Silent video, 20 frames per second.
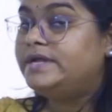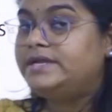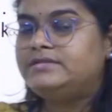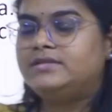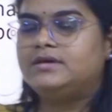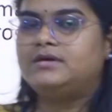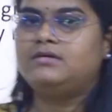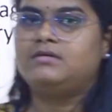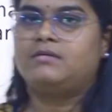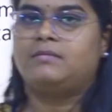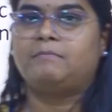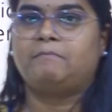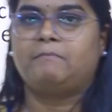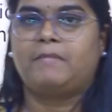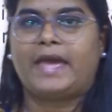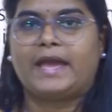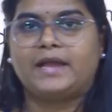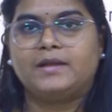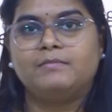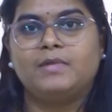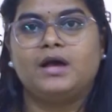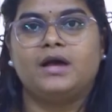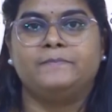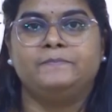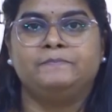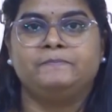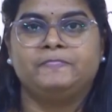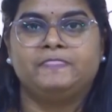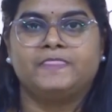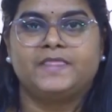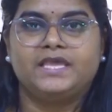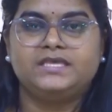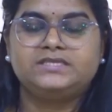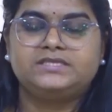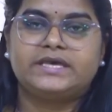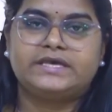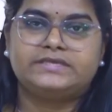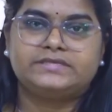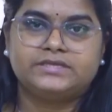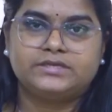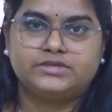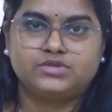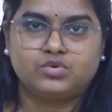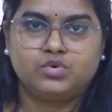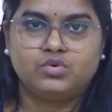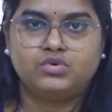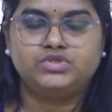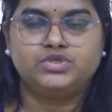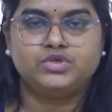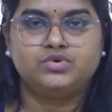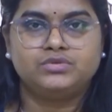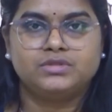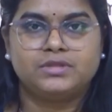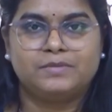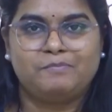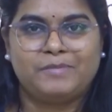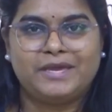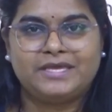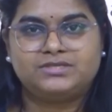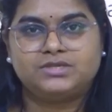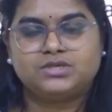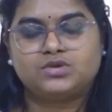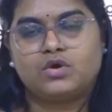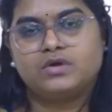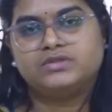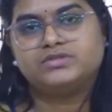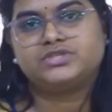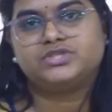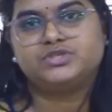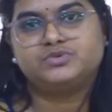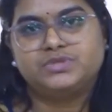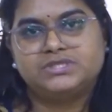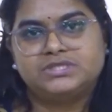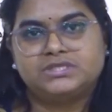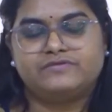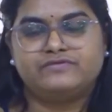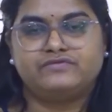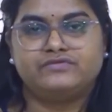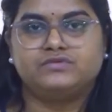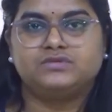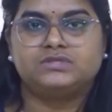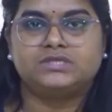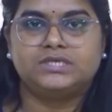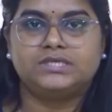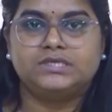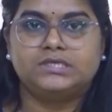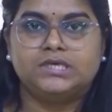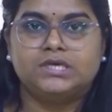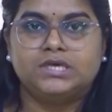in the magma. Yes, as I told you, the major constituents, if you see,